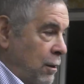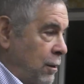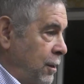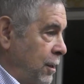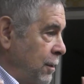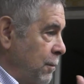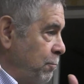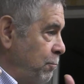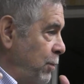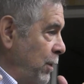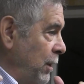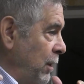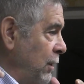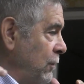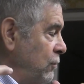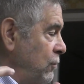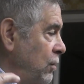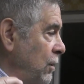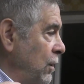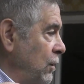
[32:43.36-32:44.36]
The
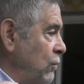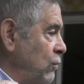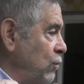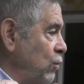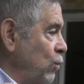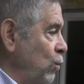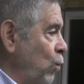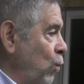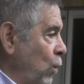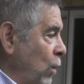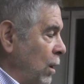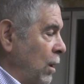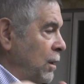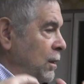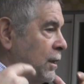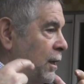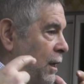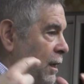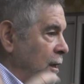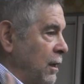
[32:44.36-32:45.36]
ability to
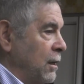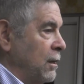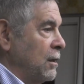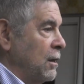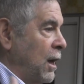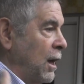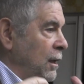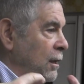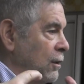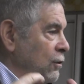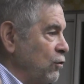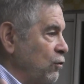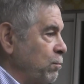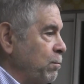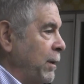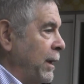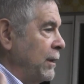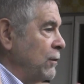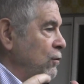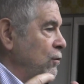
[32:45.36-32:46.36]
work in a
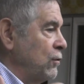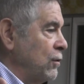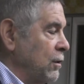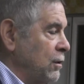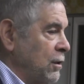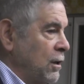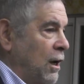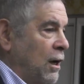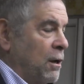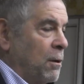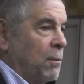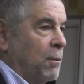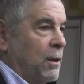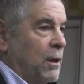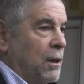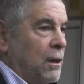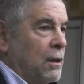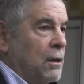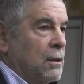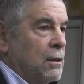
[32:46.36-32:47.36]
knowledge-based
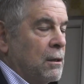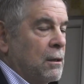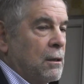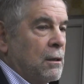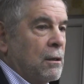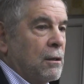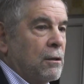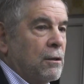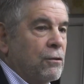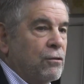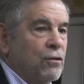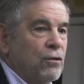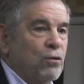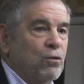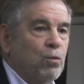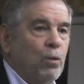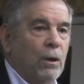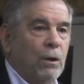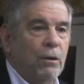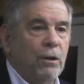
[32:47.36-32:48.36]
economy, this
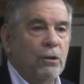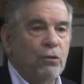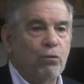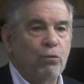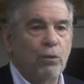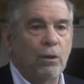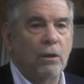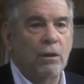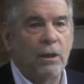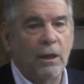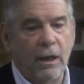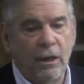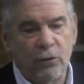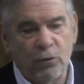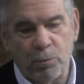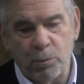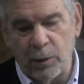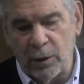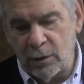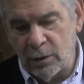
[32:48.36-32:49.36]
is where Israel
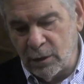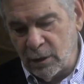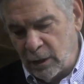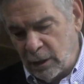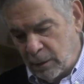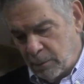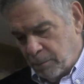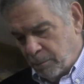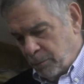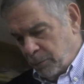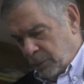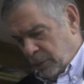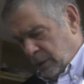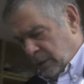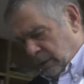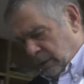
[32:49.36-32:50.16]
has become.